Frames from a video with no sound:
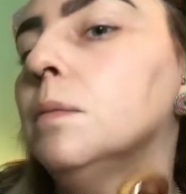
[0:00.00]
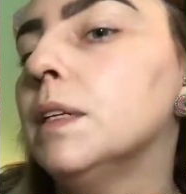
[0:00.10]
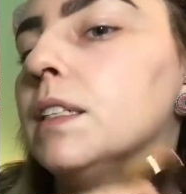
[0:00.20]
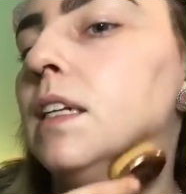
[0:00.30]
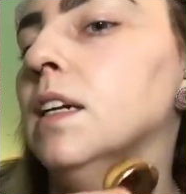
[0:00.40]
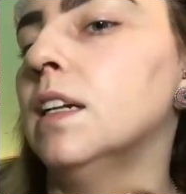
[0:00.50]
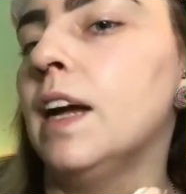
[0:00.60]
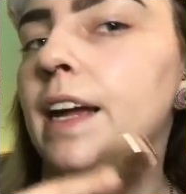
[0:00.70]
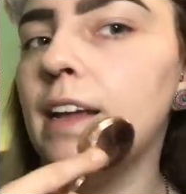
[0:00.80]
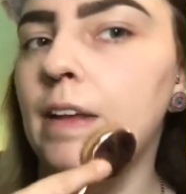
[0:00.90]
But it's not
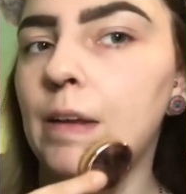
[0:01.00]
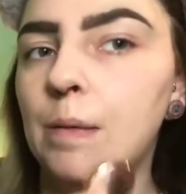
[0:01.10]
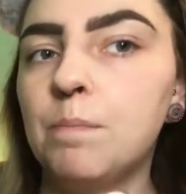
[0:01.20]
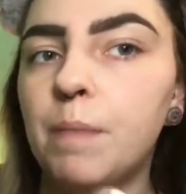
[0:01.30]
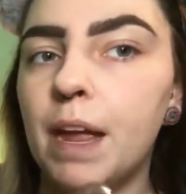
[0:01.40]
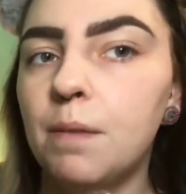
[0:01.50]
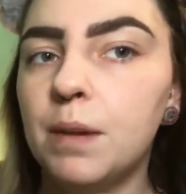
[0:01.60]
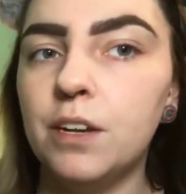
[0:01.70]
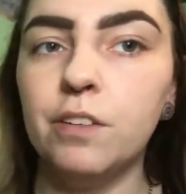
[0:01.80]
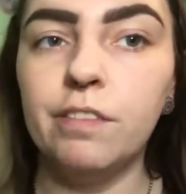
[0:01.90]
like bam
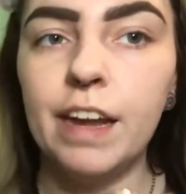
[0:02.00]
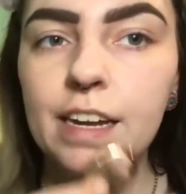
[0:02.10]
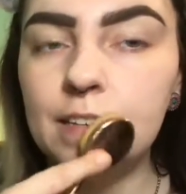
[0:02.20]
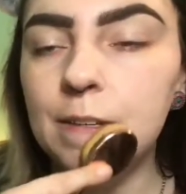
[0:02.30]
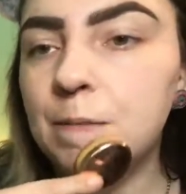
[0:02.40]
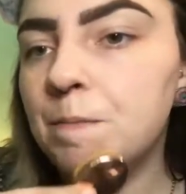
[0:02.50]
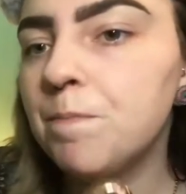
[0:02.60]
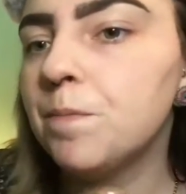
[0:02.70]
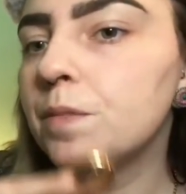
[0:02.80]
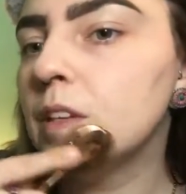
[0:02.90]
in your face.
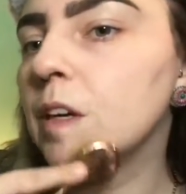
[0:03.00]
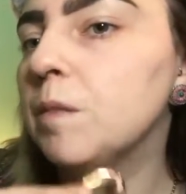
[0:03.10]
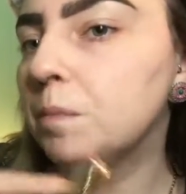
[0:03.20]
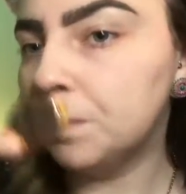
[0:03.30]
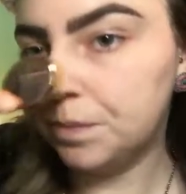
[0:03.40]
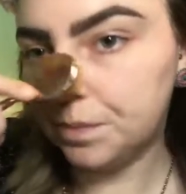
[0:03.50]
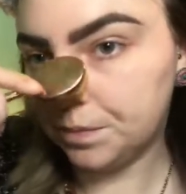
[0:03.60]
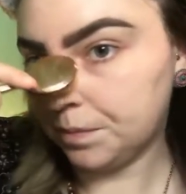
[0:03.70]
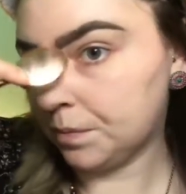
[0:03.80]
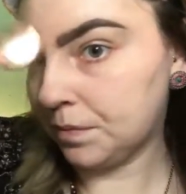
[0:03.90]
So
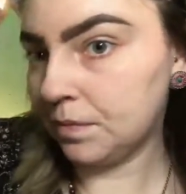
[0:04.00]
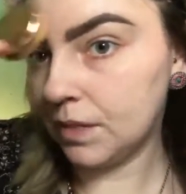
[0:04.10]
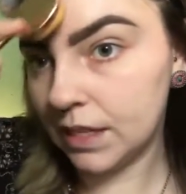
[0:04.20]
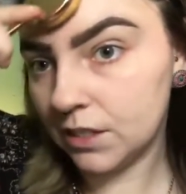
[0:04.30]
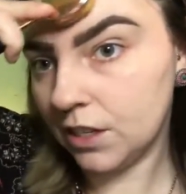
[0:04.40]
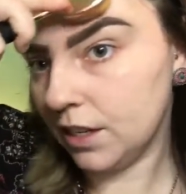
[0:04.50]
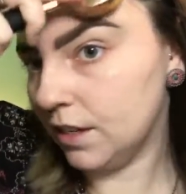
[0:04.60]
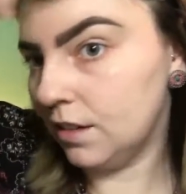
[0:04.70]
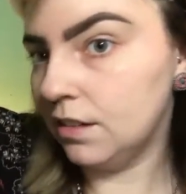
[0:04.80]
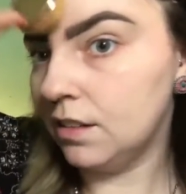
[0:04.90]
that's
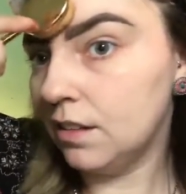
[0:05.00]
good.